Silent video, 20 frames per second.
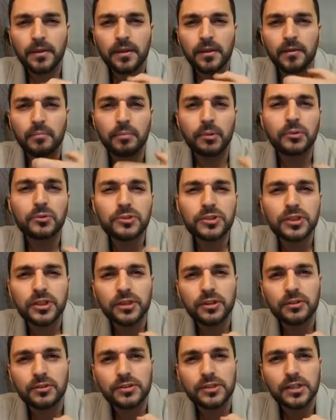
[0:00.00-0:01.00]
boosting
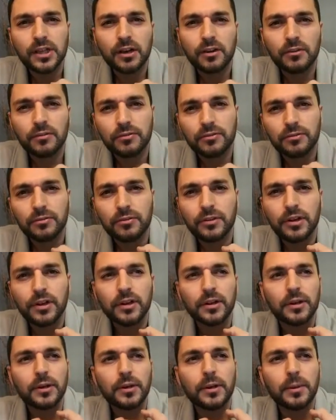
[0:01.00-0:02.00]
yourself,
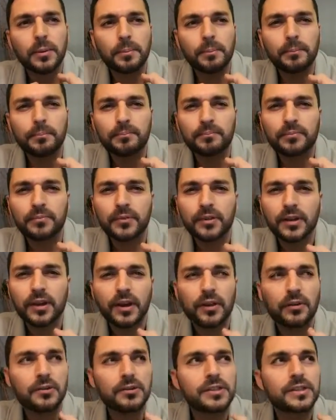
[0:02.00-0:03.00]

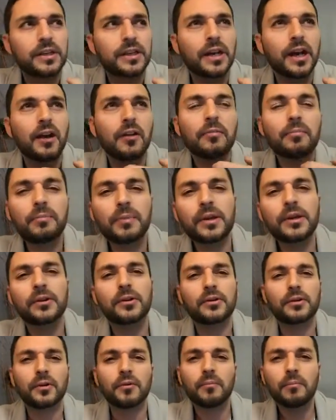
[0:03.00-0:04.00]
helping
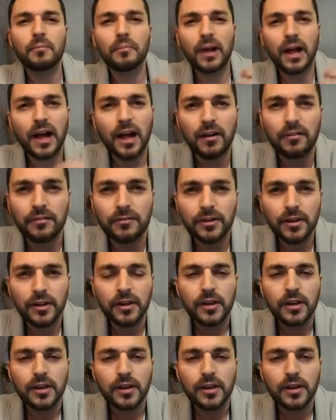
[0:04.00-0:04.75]
your own path,